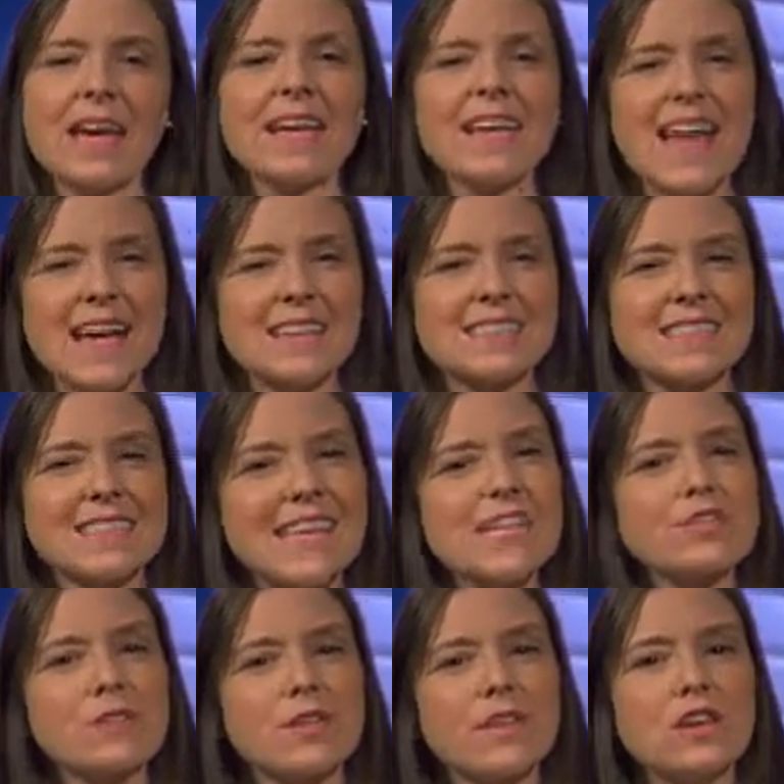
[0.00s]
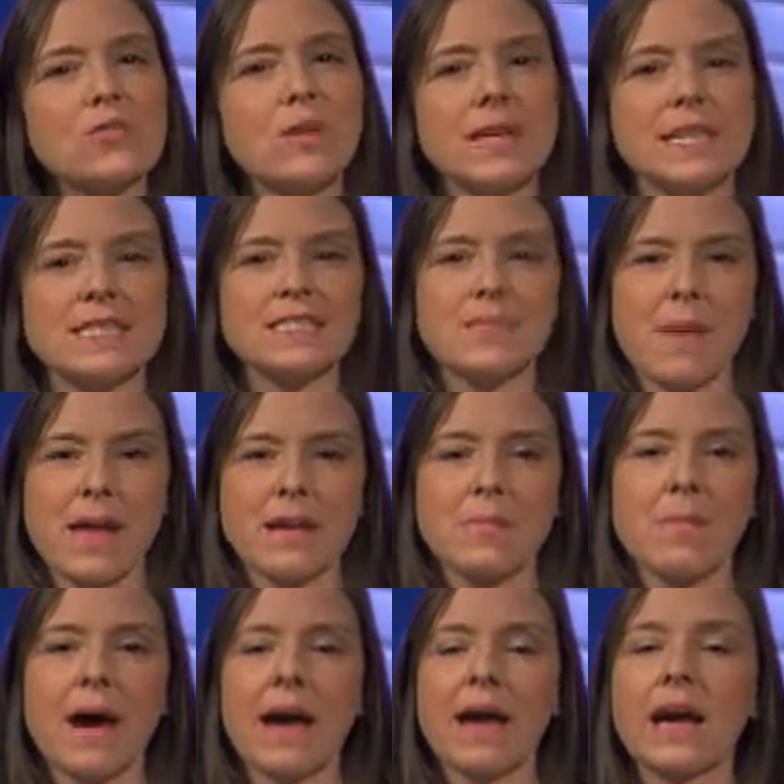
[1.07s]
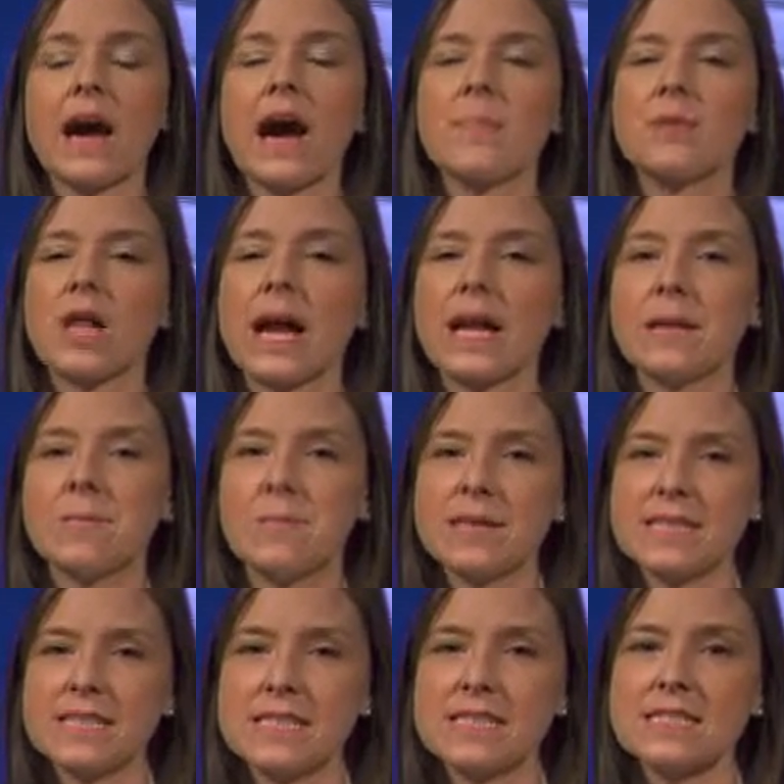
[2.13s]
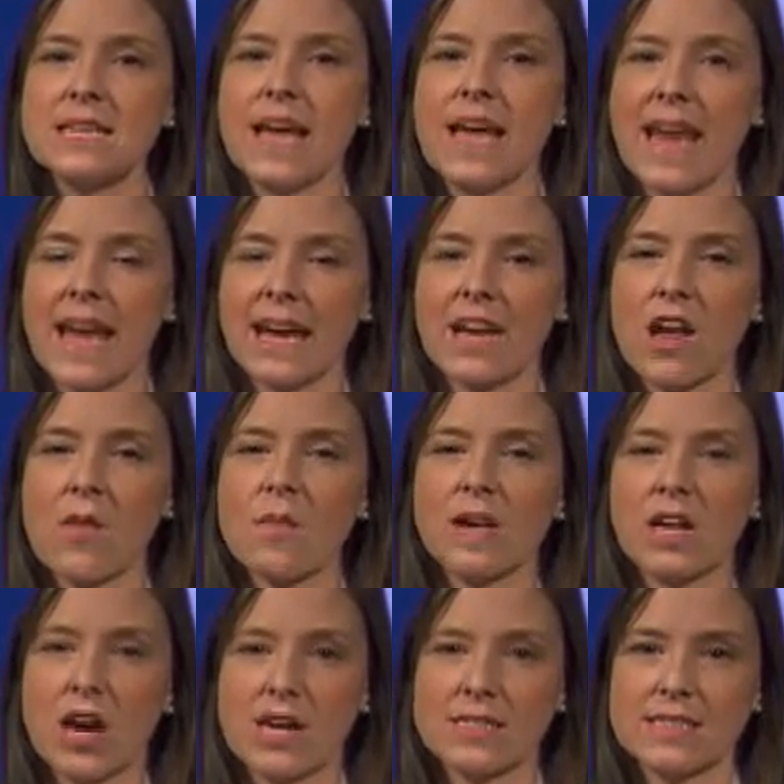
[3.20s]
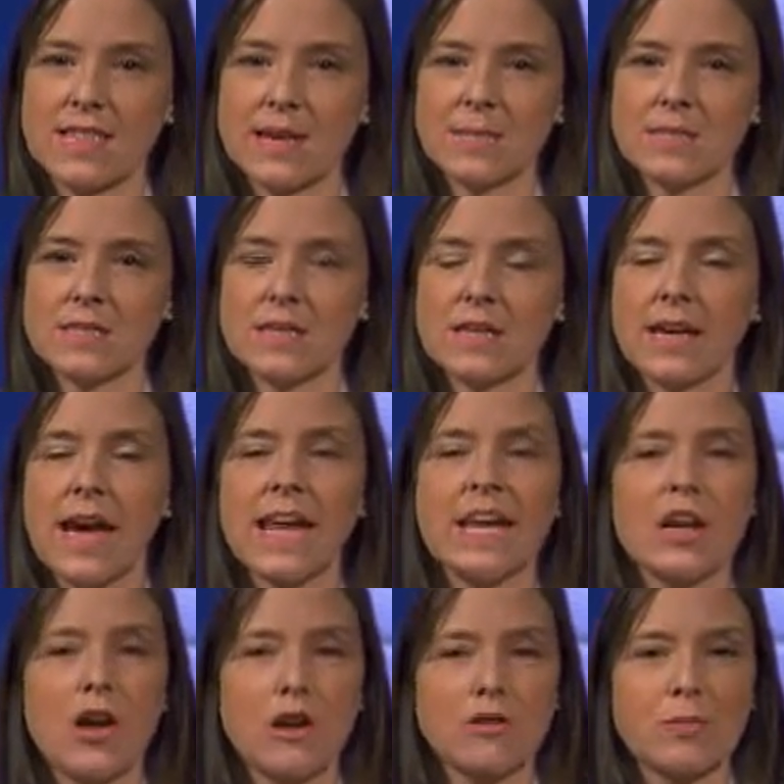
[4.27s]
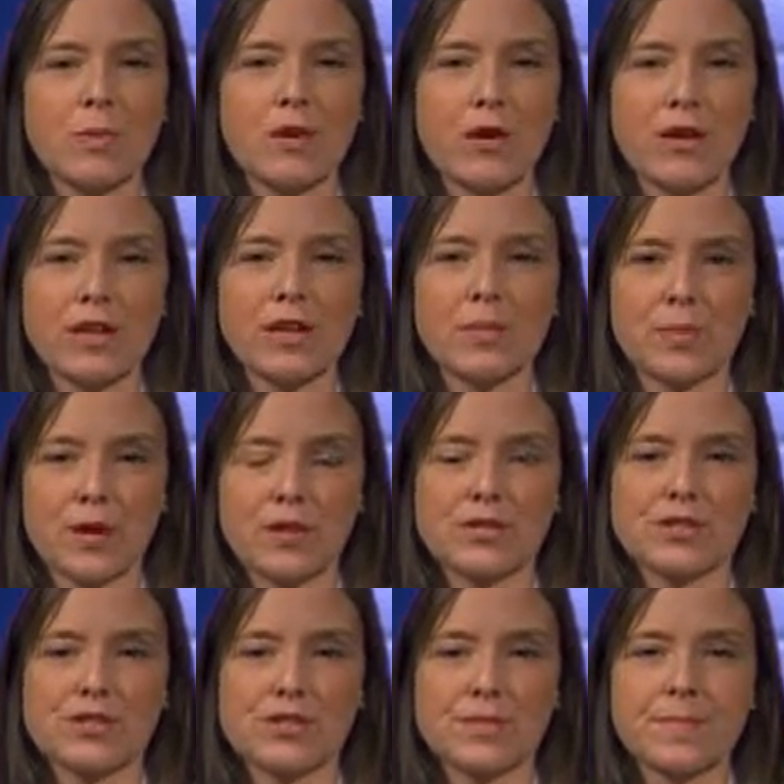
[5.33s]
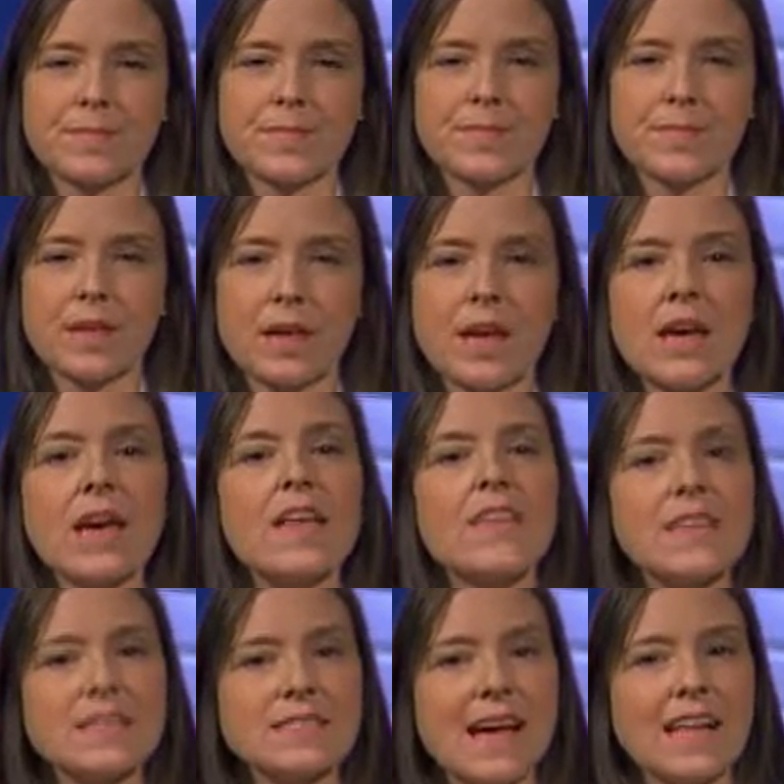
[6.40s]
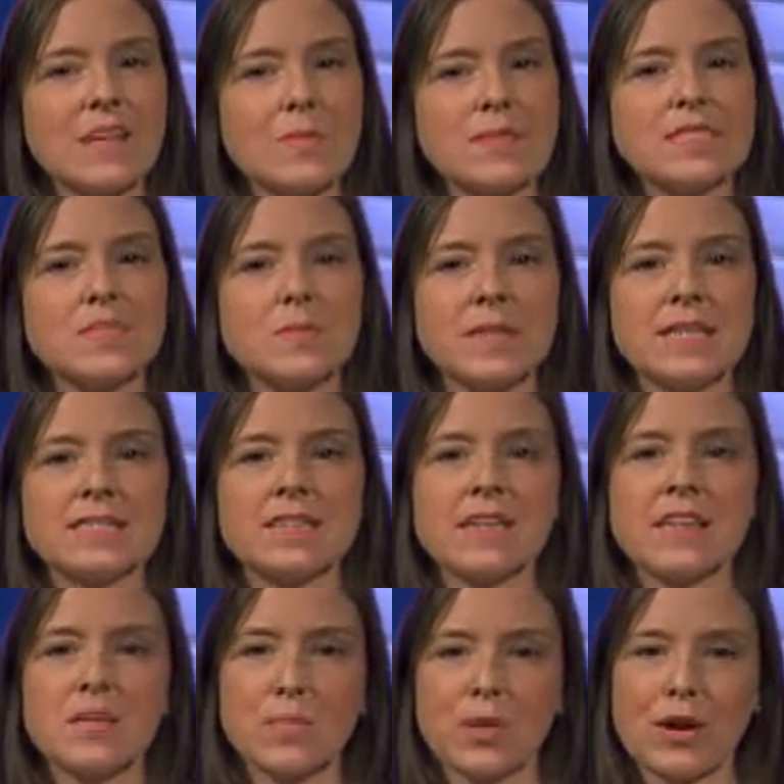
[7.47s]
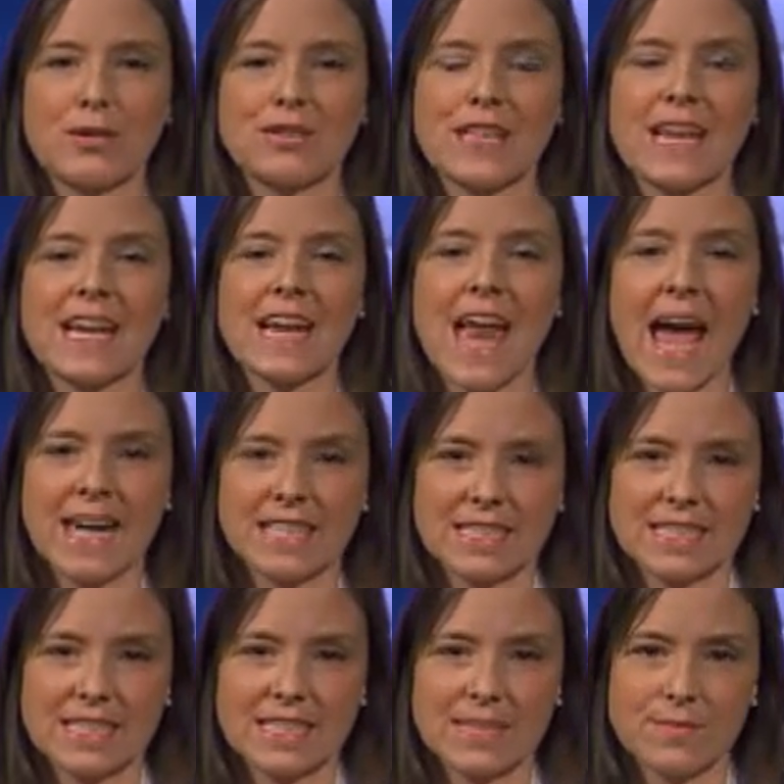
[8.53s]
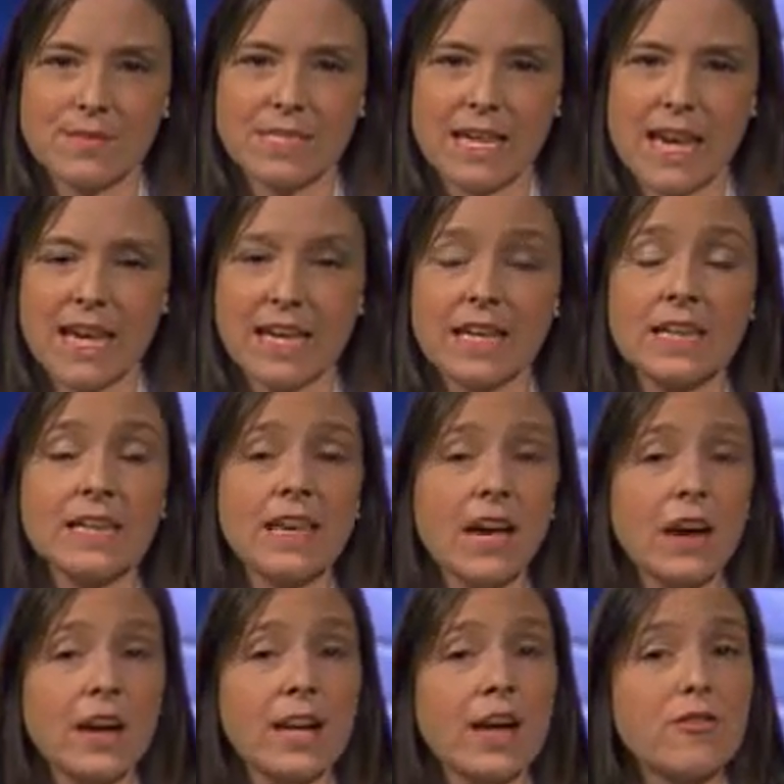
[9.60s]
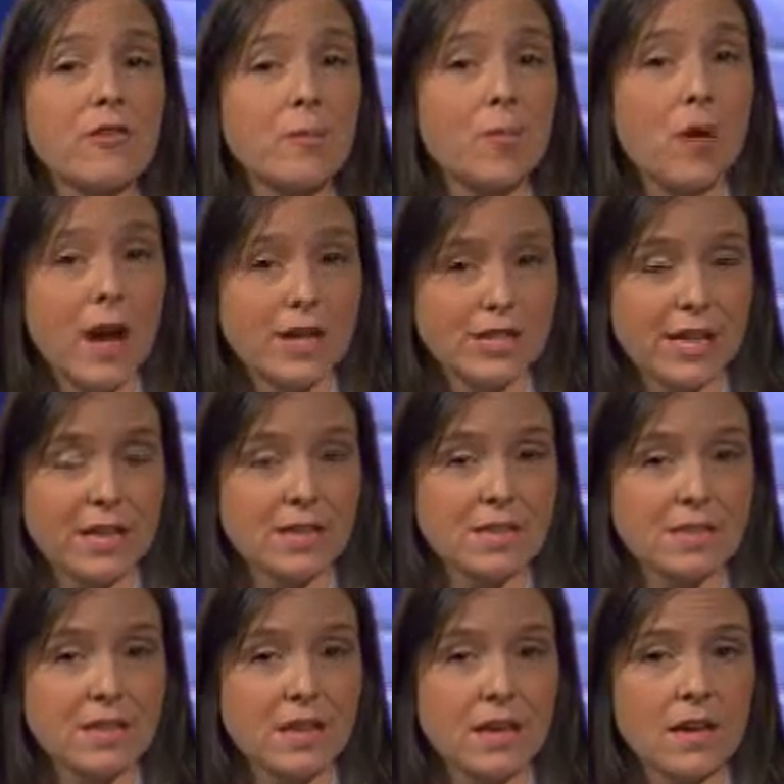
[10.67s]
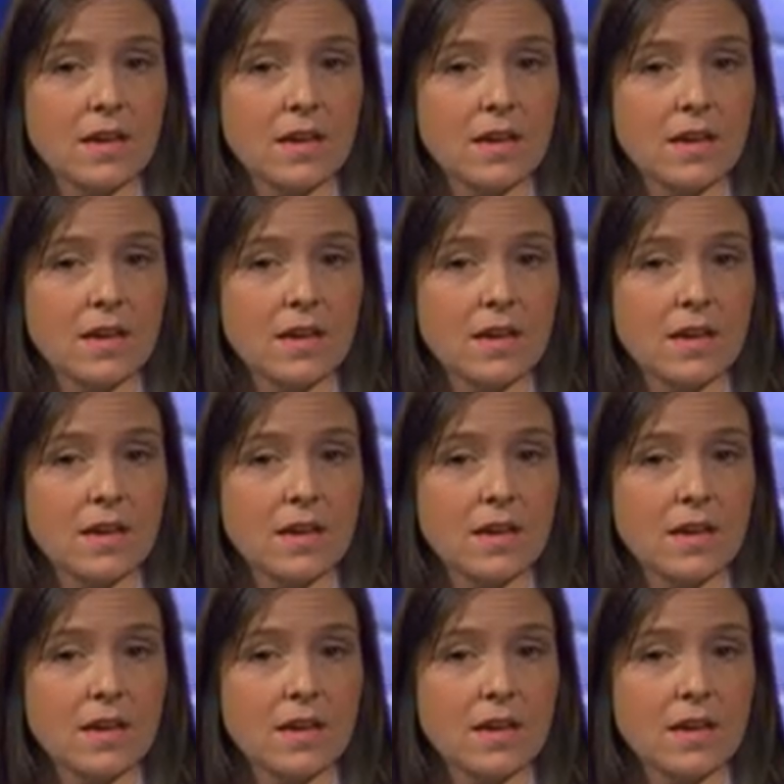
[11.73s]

Next, let's review what is meant by applying business and economic concepts in an entrepreneurial approach. This element speaks to the approach that Enactus teams take in carrying out their projects.